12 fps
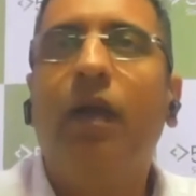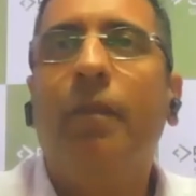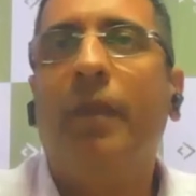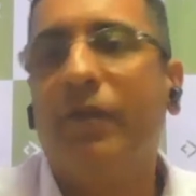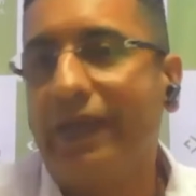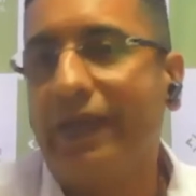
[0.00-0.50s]

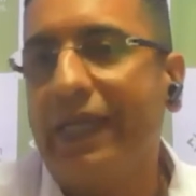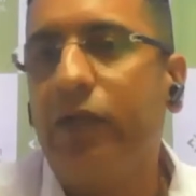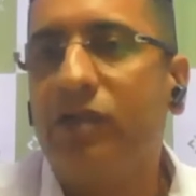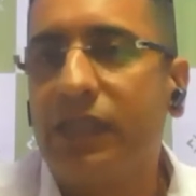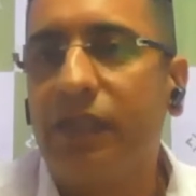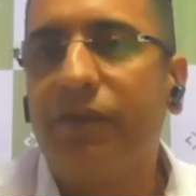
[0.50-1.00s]
but we need to
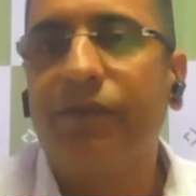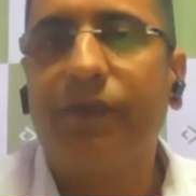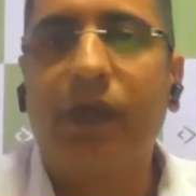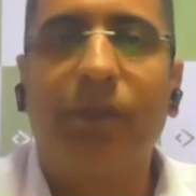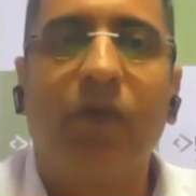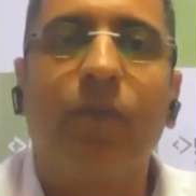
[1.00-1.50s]
see a
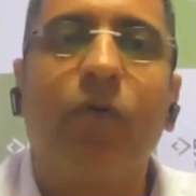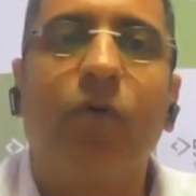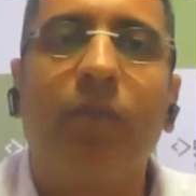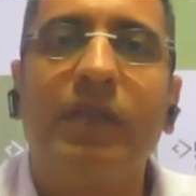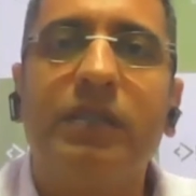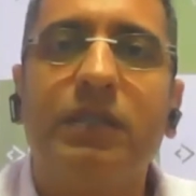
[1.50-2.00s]
couple of more
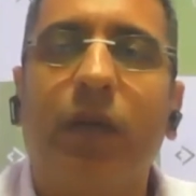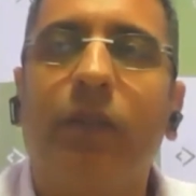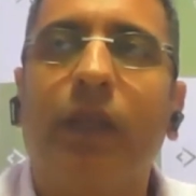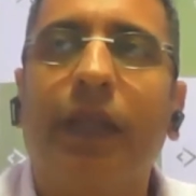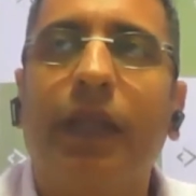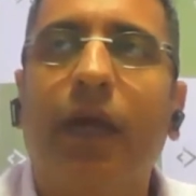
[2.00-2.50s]
months down the
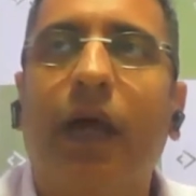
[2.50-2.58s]
line.